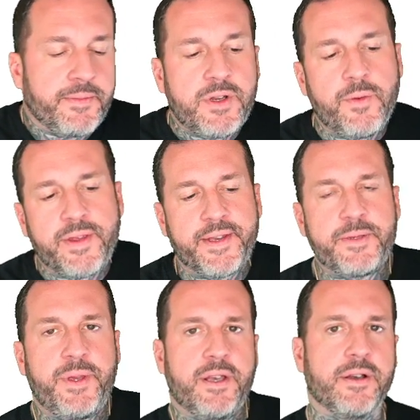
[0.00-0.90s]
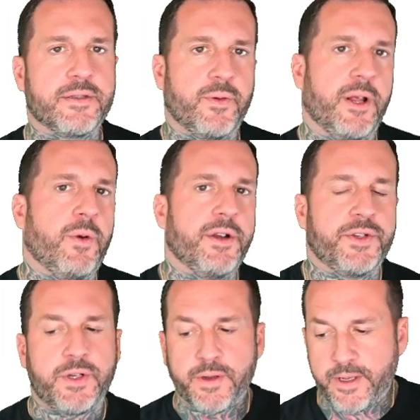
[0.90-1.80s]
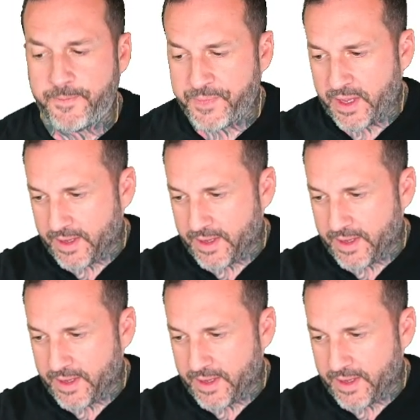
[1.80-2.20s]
And I'm doing this because what I want to show you